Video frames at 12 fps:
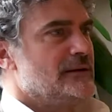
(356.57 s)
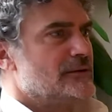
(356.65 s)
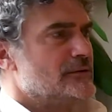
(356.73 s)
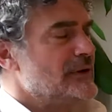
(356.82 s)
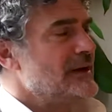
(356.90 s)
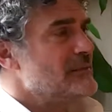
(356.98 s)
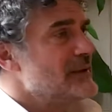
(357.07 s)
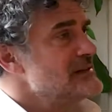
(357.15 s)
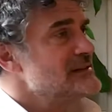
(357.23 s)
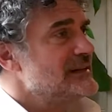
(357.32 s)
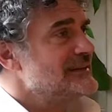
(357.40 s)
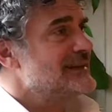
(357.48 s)
really
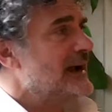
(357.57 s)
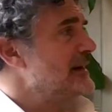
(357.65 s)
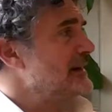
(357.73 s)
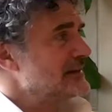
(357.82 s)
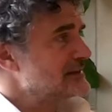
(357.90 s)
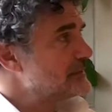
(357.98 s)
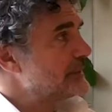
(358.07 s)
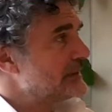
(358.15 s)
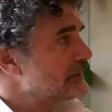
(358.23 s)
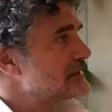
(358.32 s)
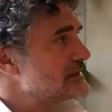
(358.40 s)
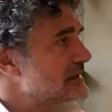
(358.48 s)
amazing dining
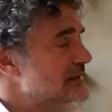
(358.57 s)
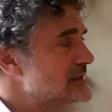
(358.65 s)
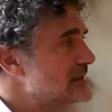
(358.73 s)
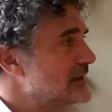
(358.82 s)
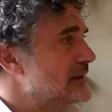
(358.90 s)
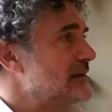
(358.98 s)
experiences.